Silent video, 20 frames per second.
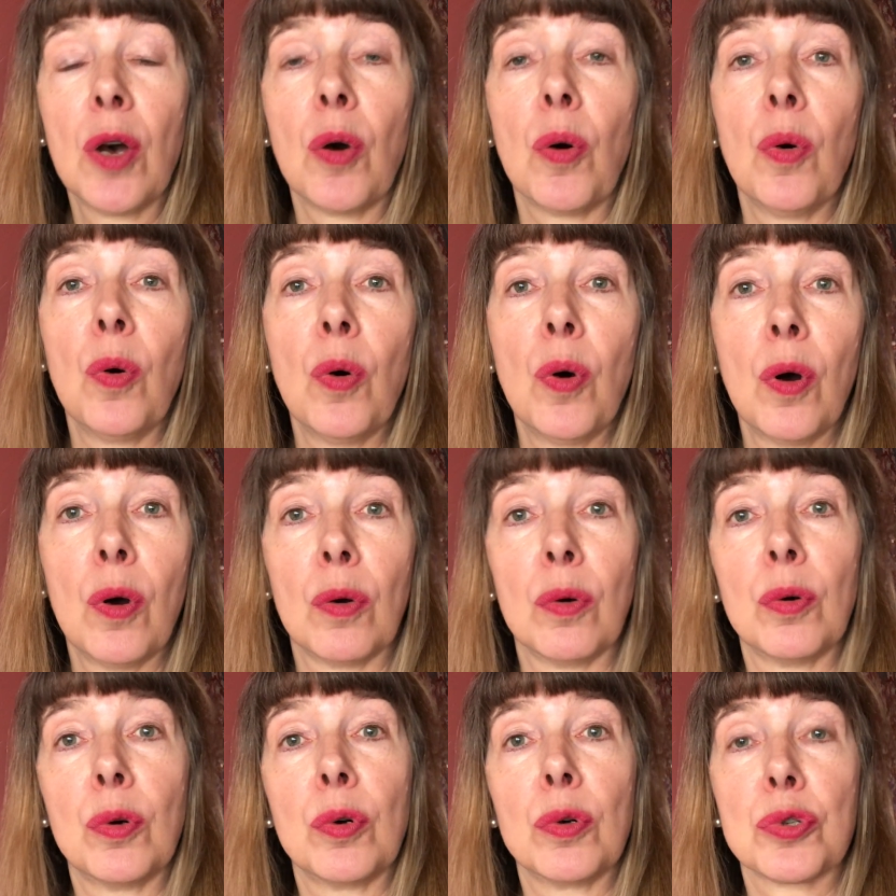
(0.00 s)
or
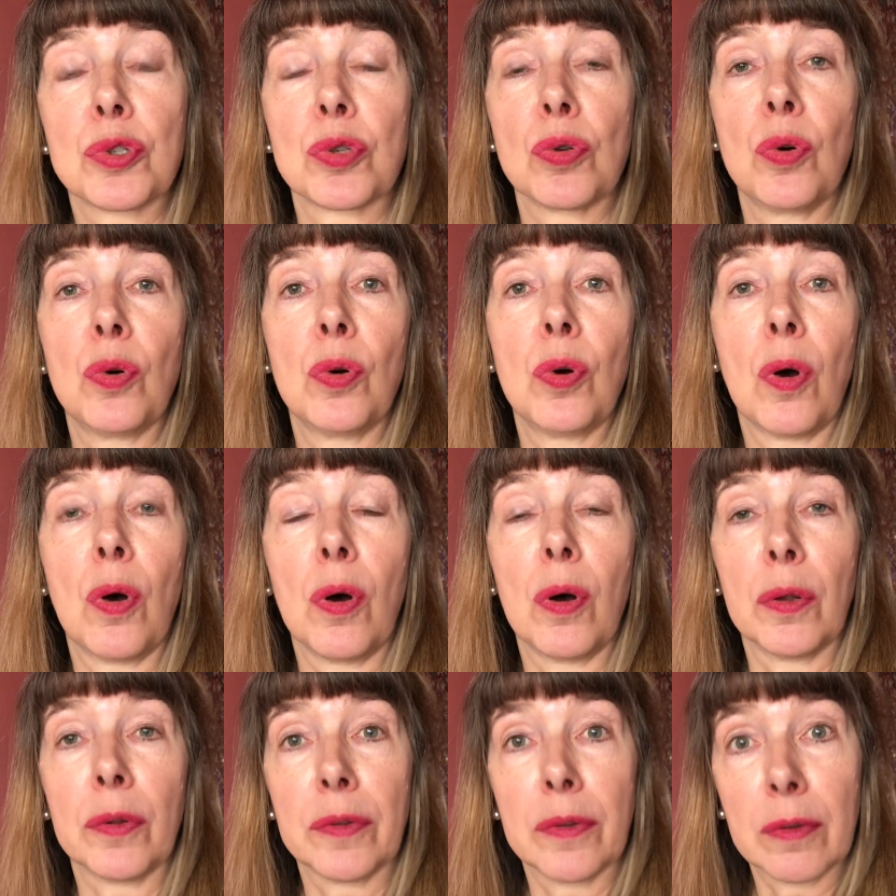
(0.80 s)
also
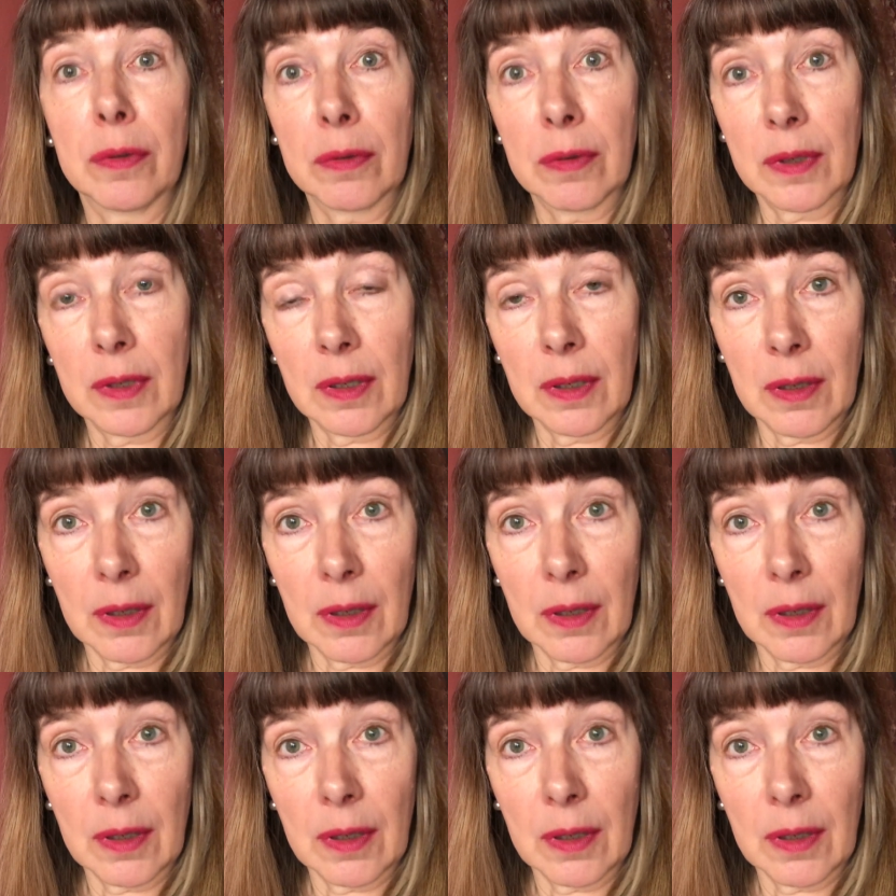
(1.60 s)
on